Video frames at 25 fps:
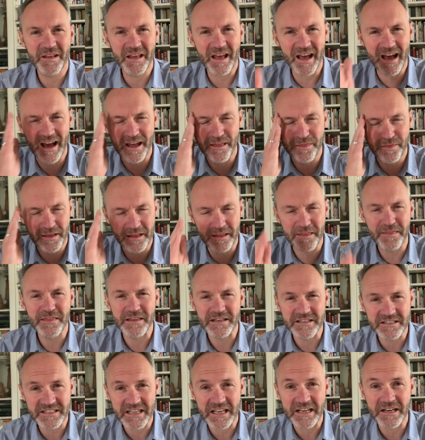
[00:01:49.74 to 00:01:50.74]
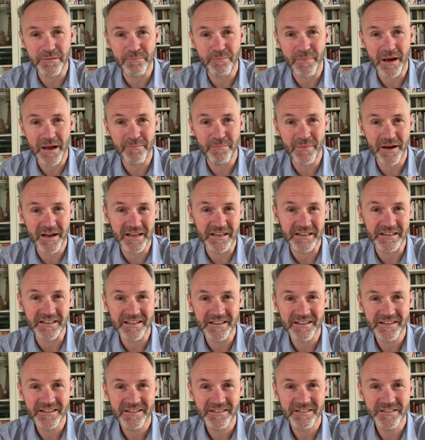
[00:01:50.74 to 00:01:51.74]
I think the seed in my mind
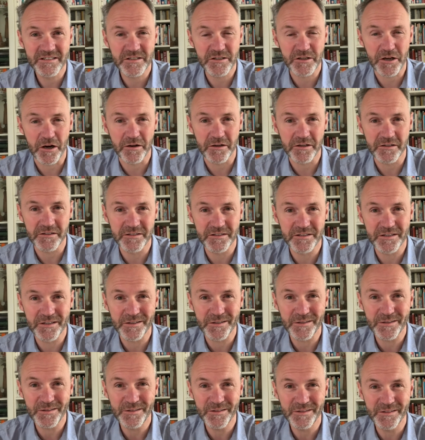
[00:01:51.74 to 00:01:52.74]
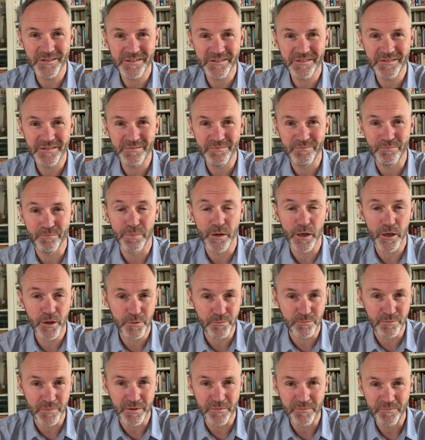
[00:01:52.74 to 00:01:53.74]
started to
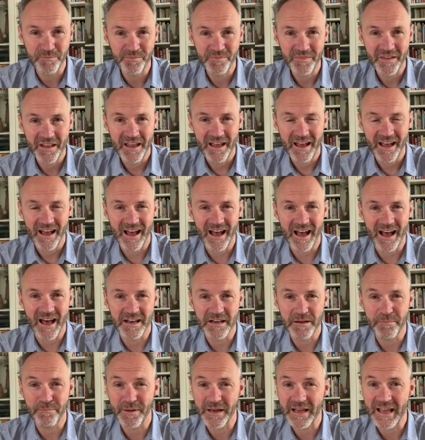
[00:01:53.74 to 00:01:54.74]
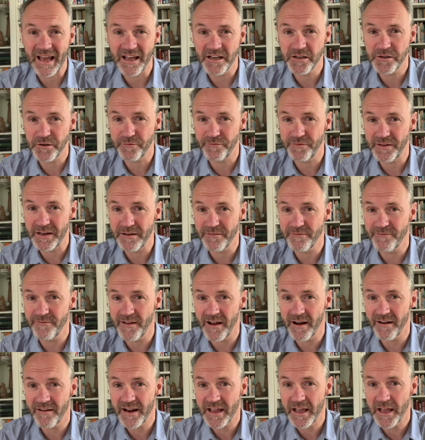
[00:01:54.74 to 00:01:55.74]
bloom and it began to feel
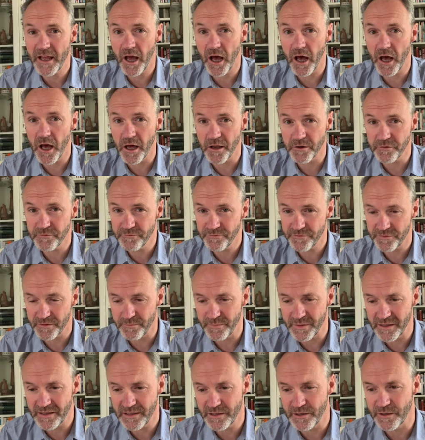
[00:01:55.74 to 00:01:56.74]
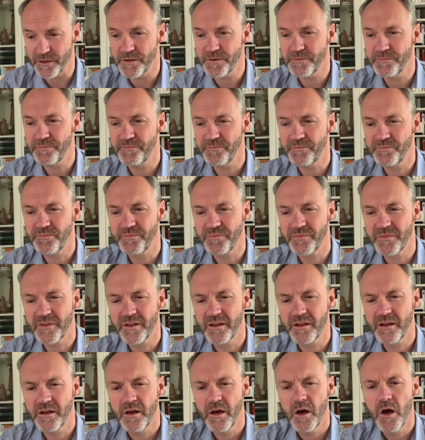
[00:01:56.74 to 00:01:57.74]
very unfamiliar.
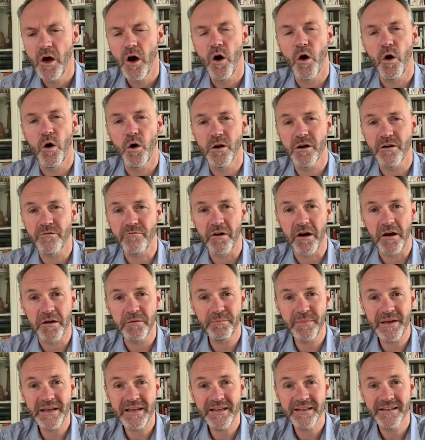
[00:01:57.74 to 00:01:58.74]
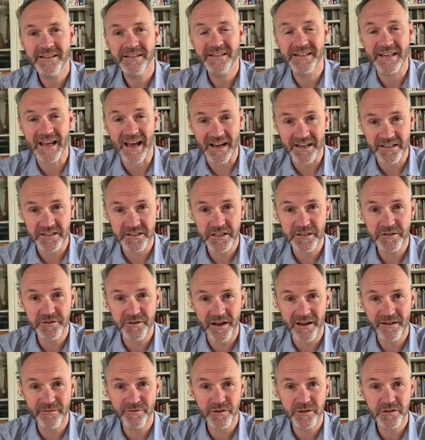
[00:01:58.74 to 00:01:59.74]
All around me, taxi
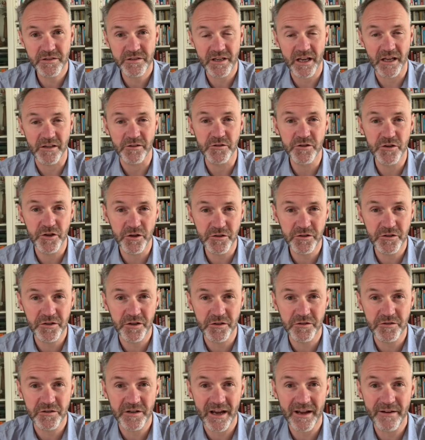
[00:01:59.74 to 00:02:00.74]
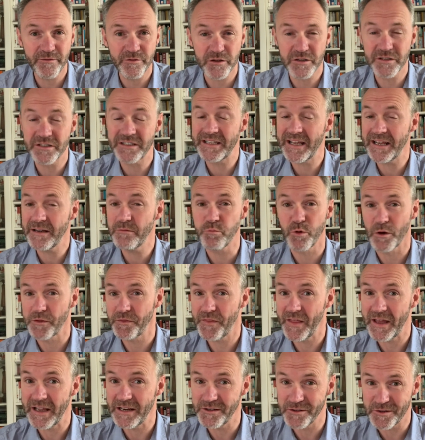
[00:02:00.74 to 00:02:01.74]
drivers and tuk-tuk drivers did what
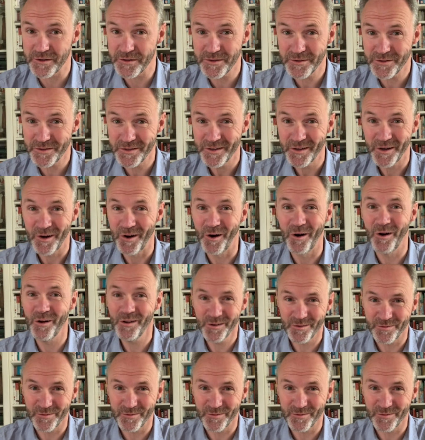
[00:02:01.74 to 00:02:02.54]
they do all